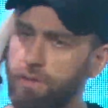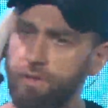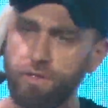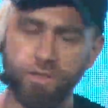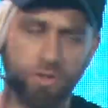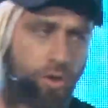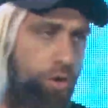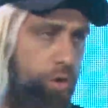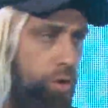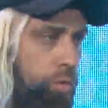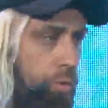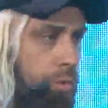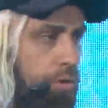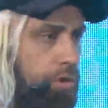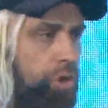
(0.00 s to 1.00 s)
So
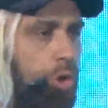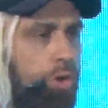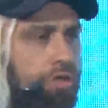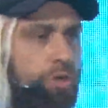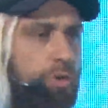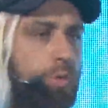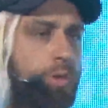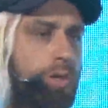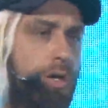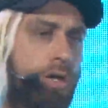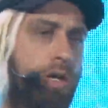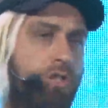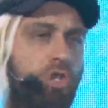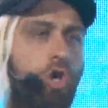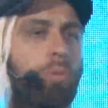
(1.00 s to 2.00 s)
we'll talk to
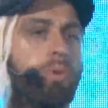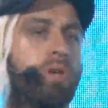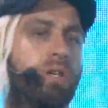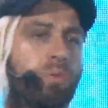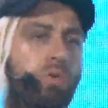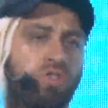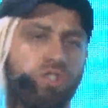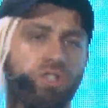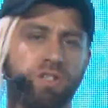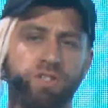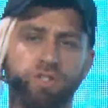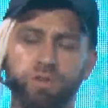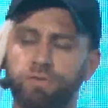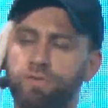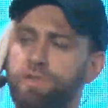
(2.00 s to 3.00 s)
a topic which is
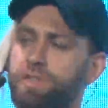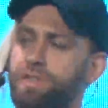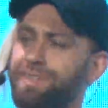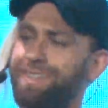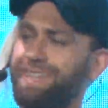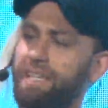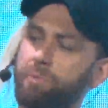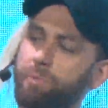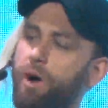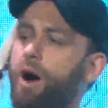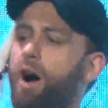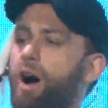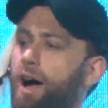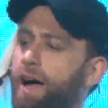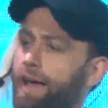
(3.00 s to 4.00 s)
sort of
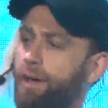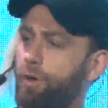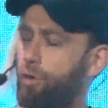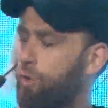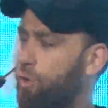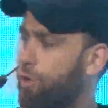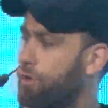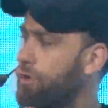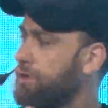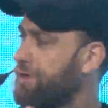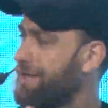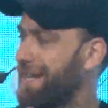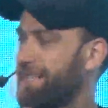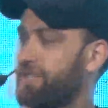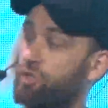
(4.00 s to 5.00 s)
nearby or
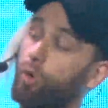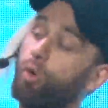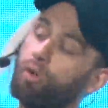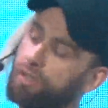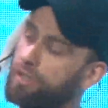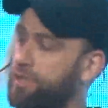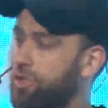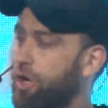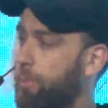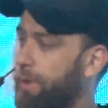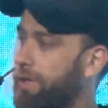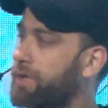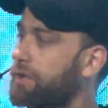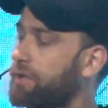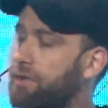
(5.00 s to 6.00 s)
next door to the
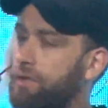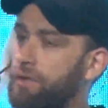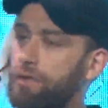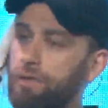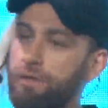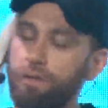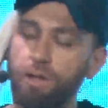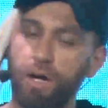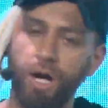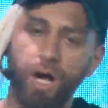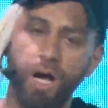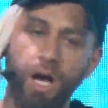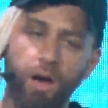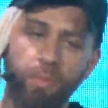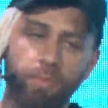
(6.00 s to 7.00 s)
topic,
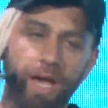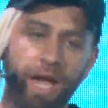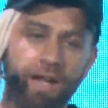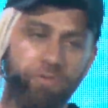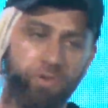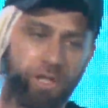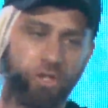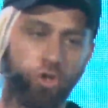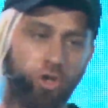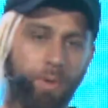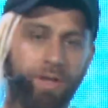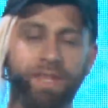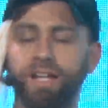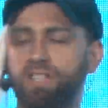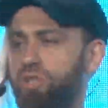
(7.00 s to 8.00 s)
and really talk
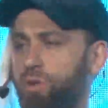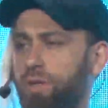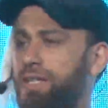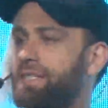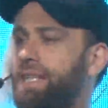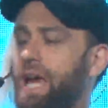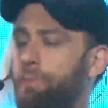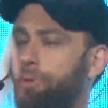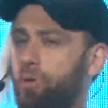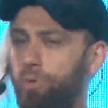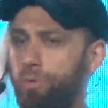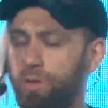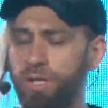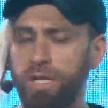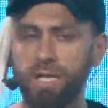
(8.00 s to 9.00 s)
about that. So an
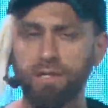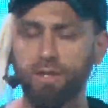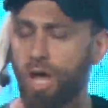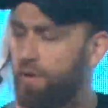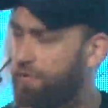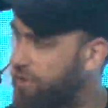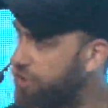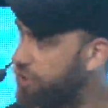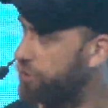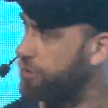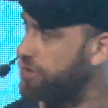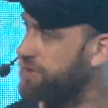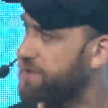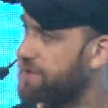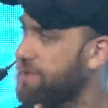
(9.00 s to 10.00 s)
example, in life
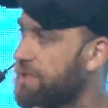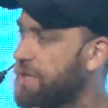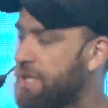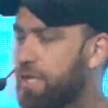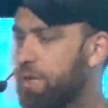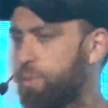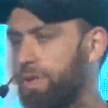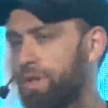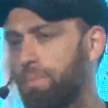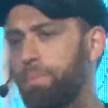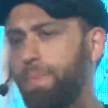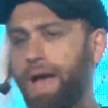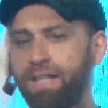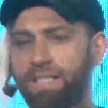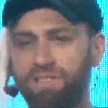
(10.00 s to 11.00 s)
insurance, we did a
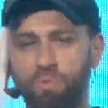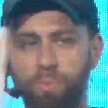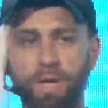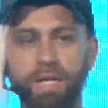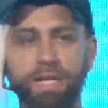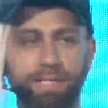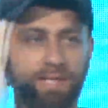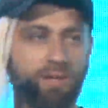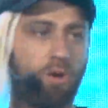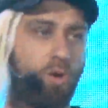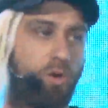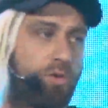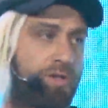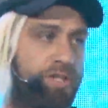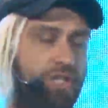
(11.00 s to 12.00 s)
massive piece
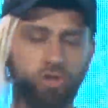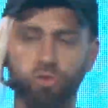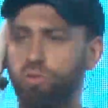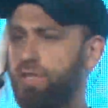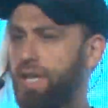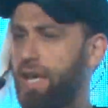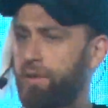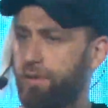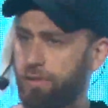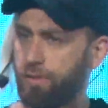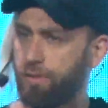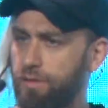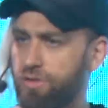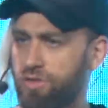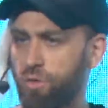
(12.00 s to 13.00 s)
on digital death.
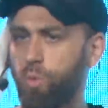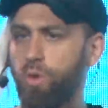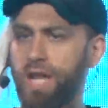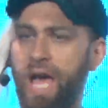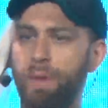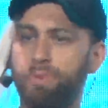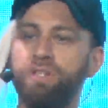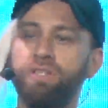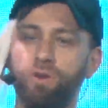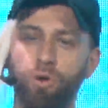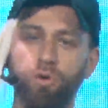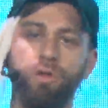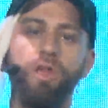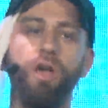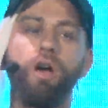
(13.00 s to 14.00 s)
So what happens
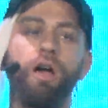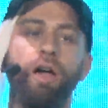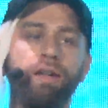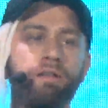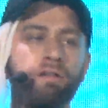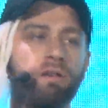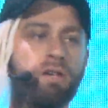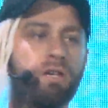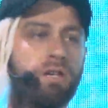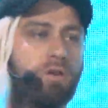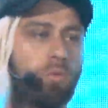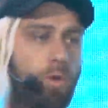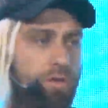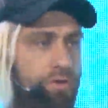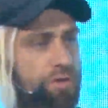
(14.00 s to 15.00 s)
online
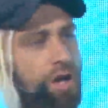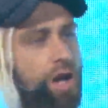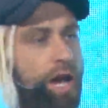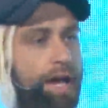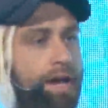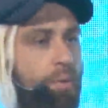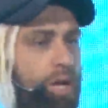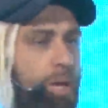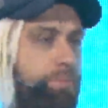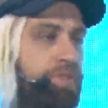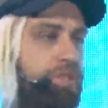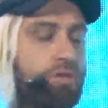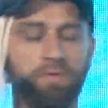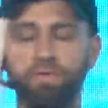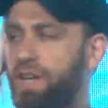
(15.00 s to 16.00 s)
when you die? What happens
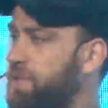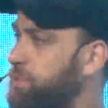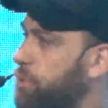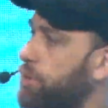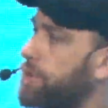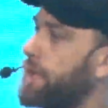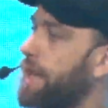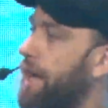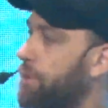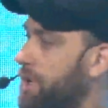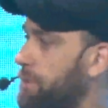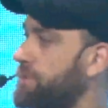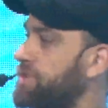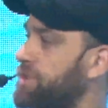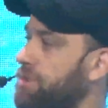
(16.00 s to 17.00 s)
to your Facebook account? What
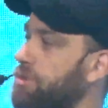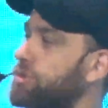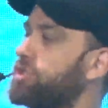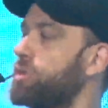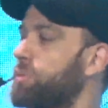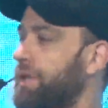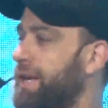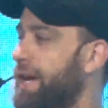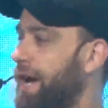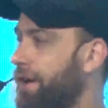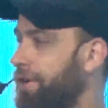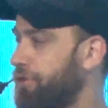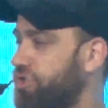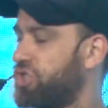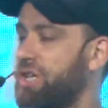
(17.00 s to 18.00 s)
happens to your YouTube
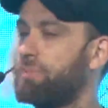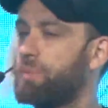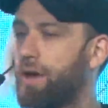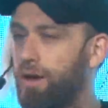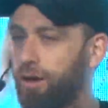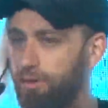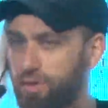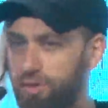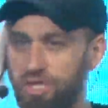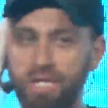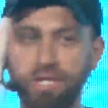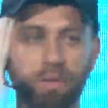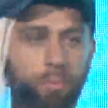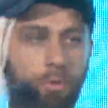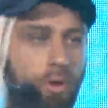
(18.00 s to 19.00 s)
account, your Gmail, your
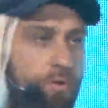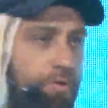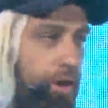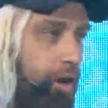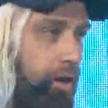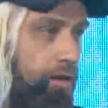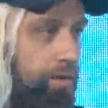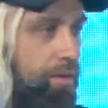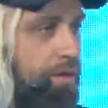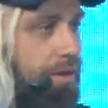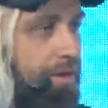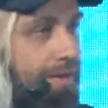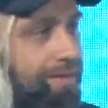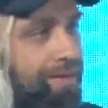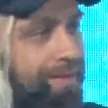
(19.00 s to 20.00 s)
Tinder profile?
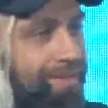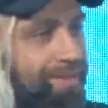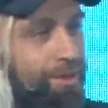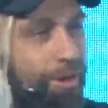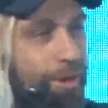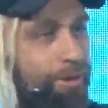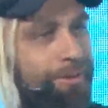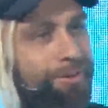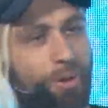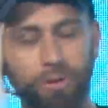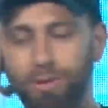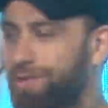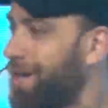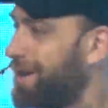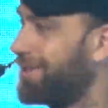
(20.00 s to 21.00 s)
You know, all
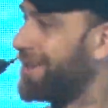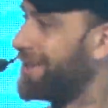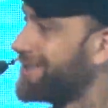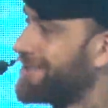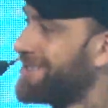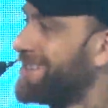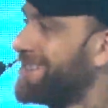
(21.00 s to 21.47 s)
those kind of things.